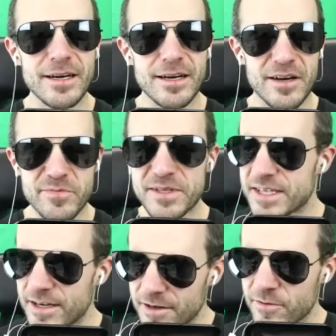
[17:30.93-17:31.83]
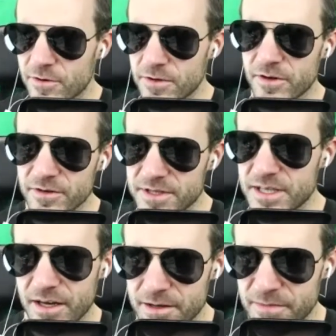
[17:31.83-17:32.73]
I've been saying for a long
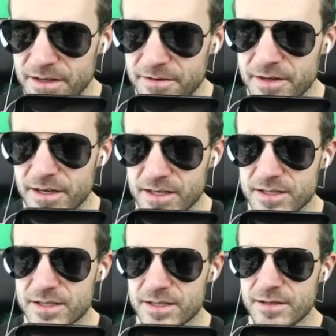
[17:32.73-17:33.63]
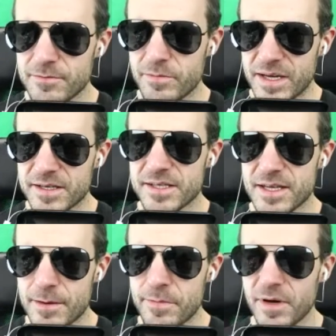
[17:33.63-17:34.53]
time that the next big
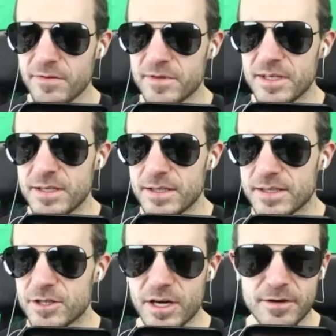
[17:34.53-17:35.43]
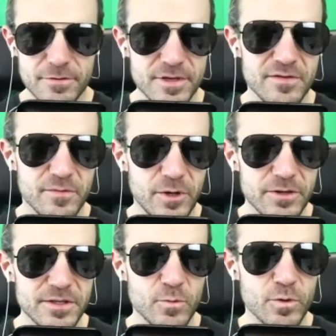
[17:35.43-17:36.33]
step of these generative
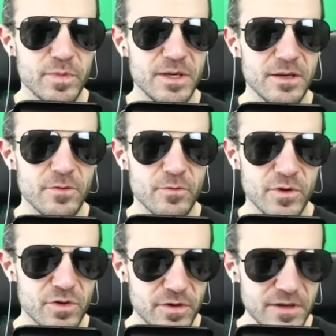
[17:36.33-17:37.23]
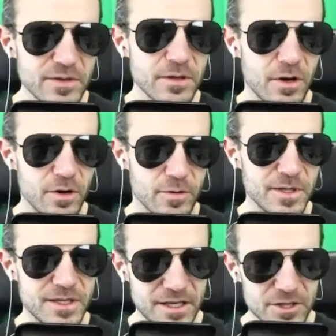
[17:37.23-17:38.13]
models would be retrieval
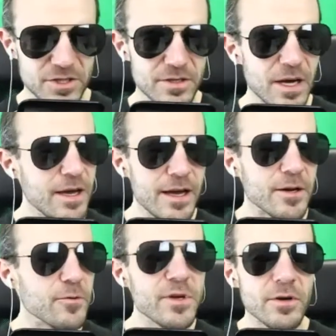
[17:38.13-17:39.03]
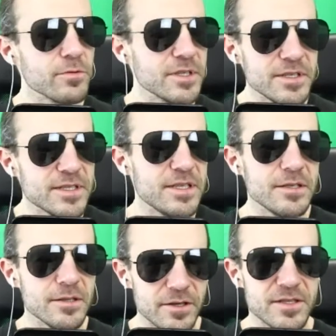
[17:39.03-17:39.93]
augmentation. And we already see
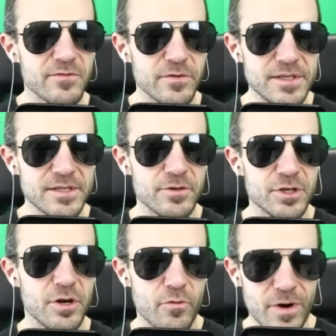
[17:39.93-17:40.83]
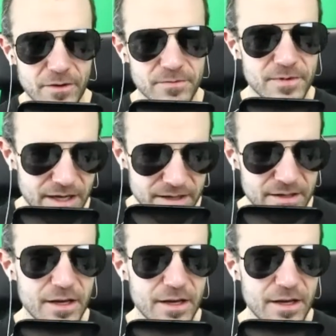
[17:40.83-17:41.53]
lots of research around that.